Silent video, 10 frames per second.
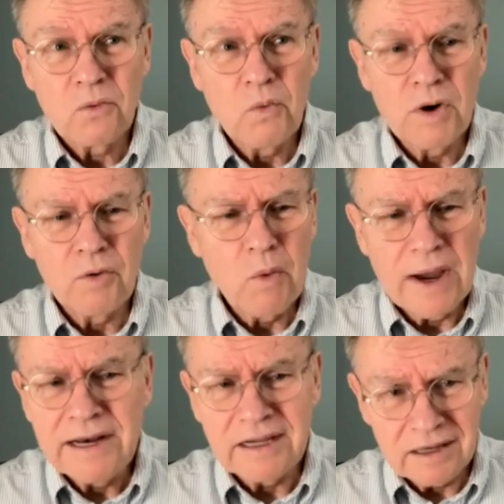we're
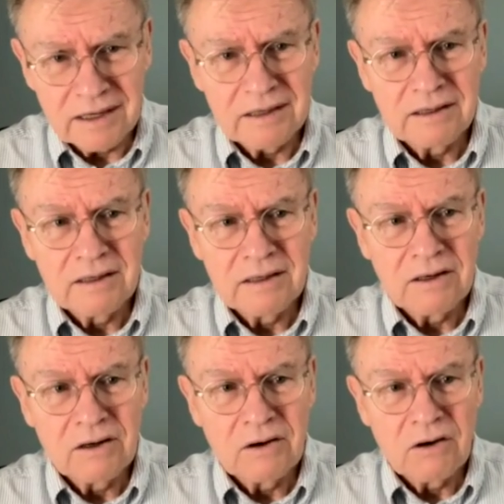waiting
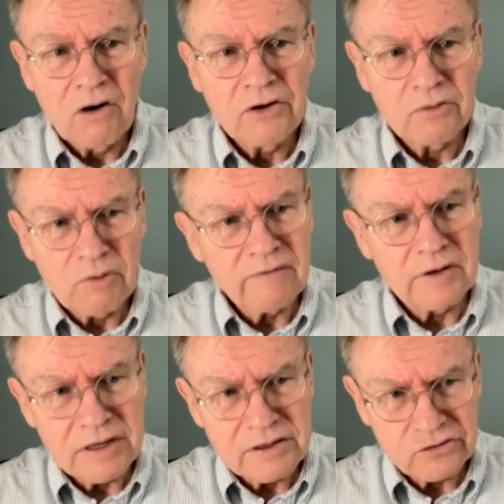on a
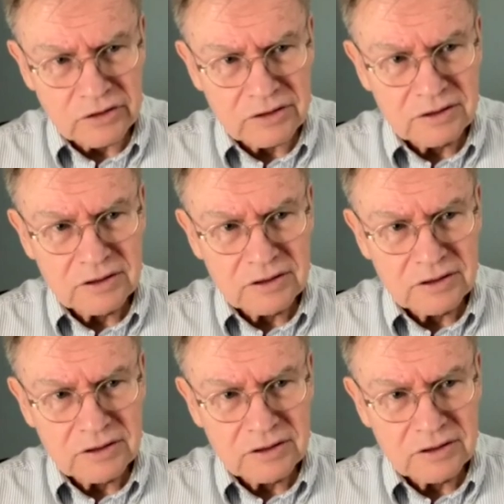revelation